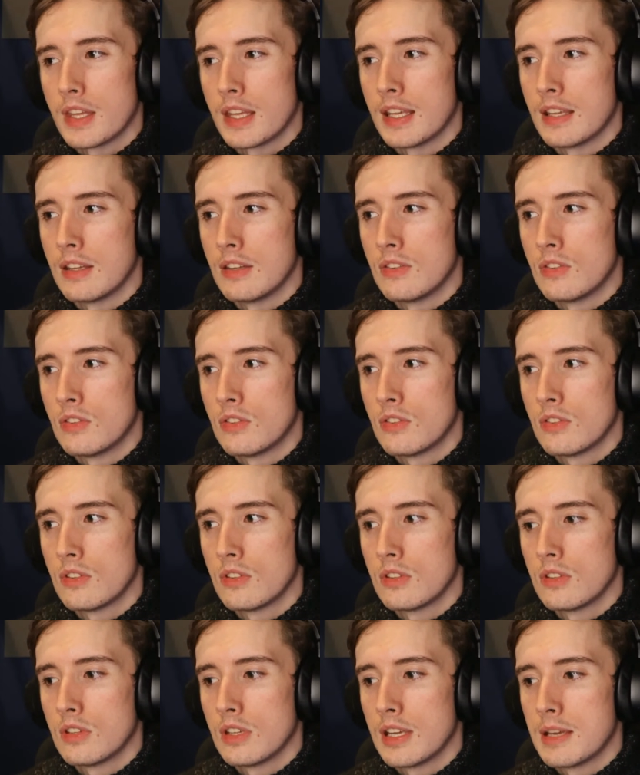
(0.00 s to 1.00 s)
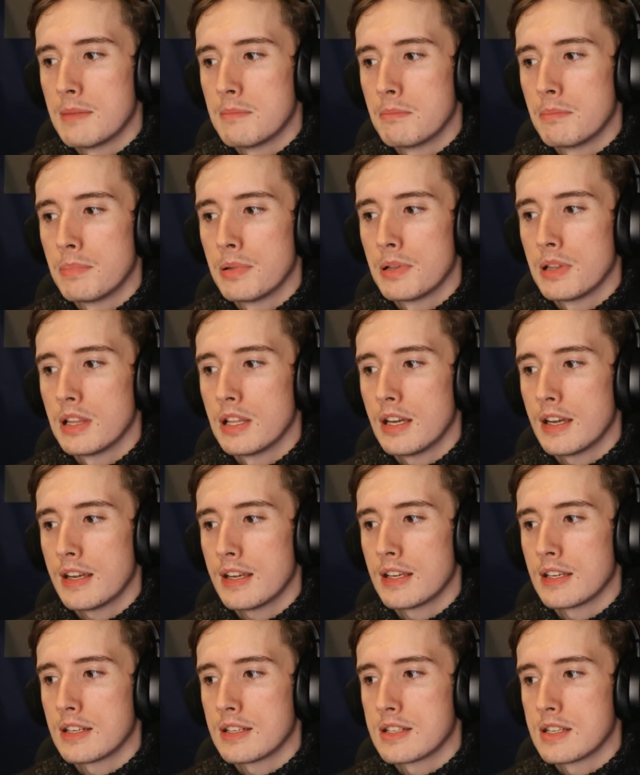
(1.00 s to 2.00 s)
is
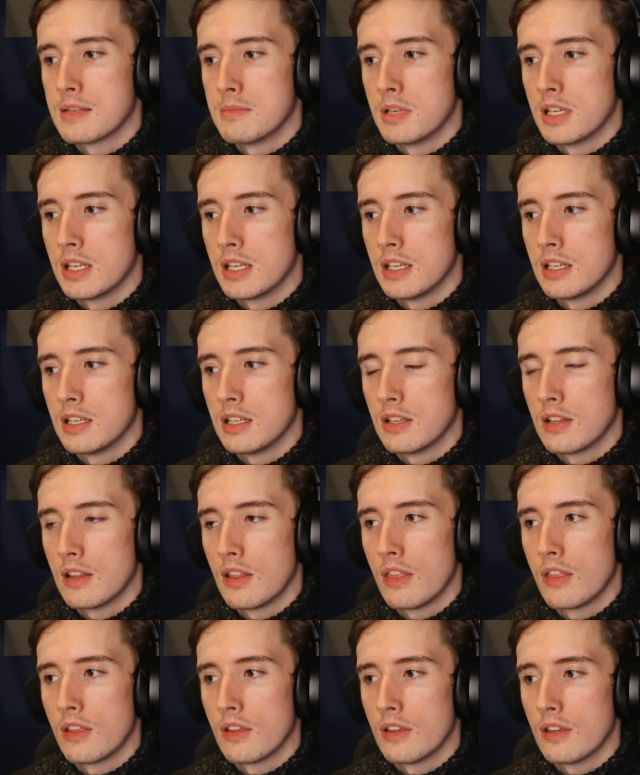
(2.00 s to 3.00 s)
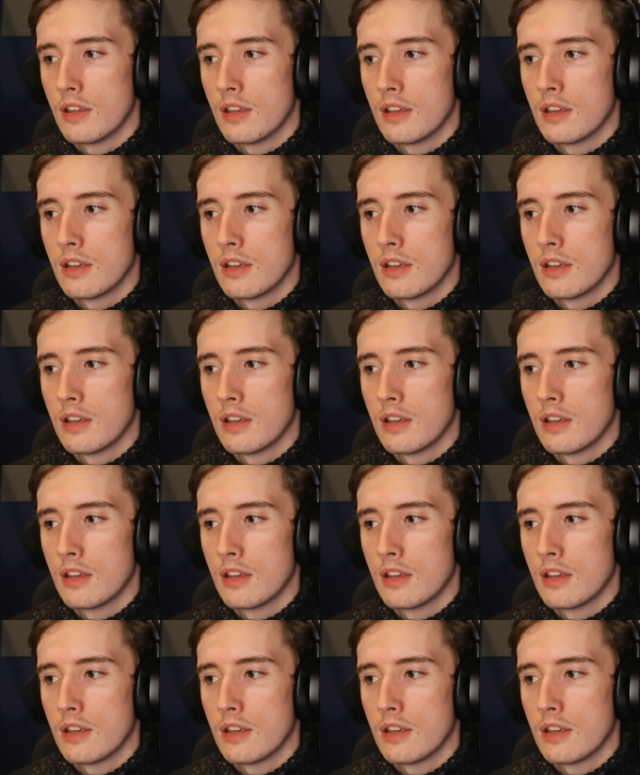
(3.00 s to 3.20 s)
implying to me that